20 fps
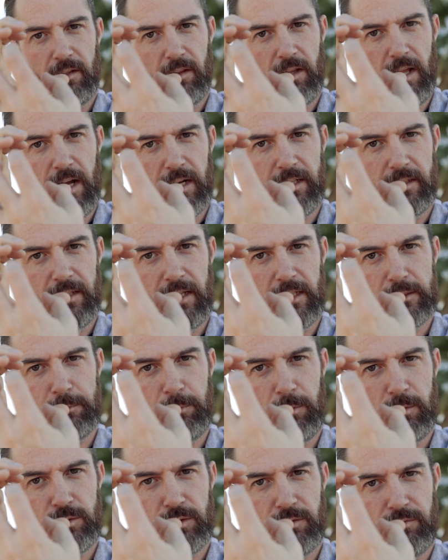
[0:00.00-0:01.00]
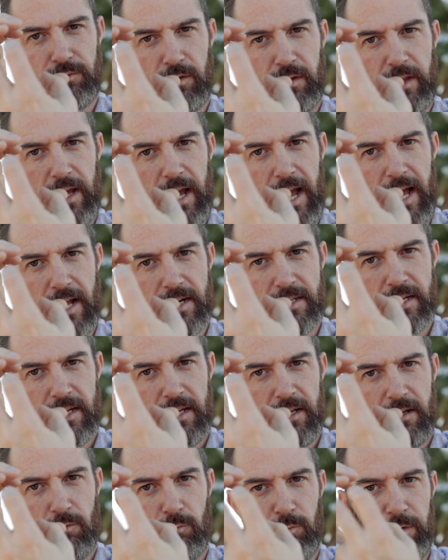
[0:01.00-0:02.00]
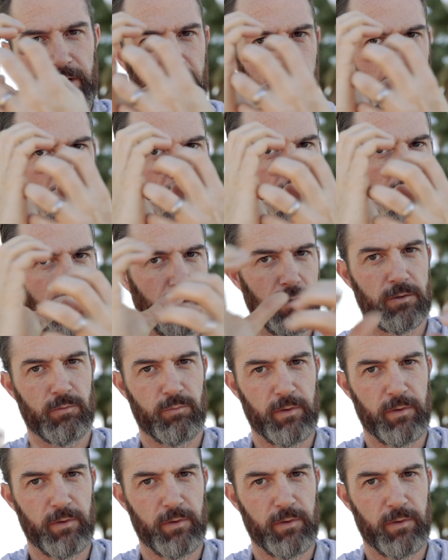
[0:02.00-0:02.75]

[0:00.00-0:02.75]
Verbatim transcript: lock in that exposure for that, recompose,